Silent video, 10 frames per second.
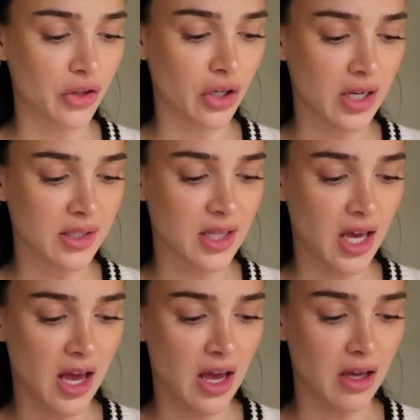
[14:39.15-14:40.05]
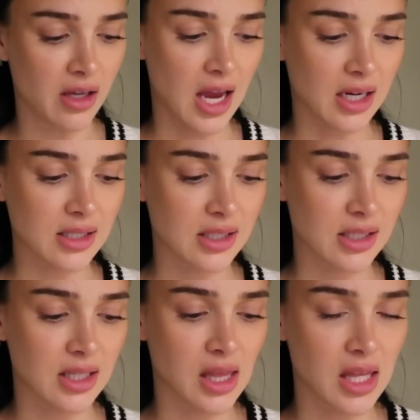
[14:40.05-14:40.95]
and there is the
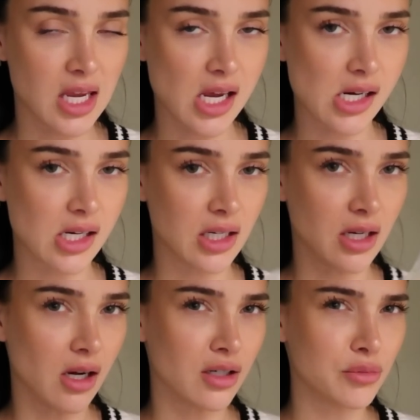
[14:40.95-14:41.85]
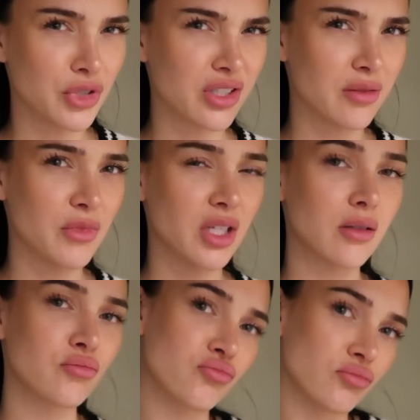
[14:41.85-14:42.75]
Xeon gum or something.